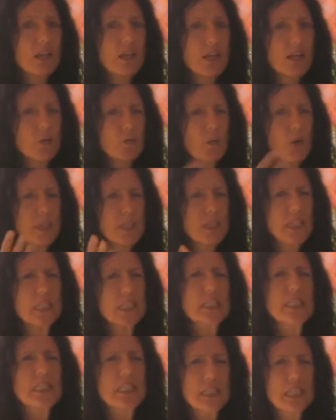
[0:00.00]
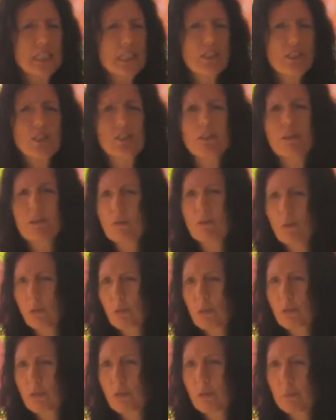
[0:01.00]
and what it needs in
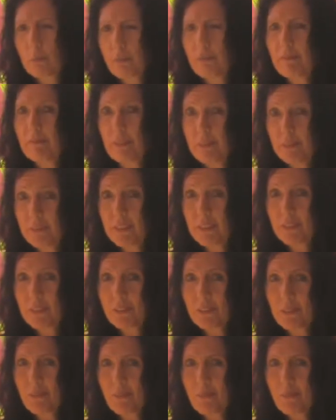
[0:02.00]
order to be fulfilled.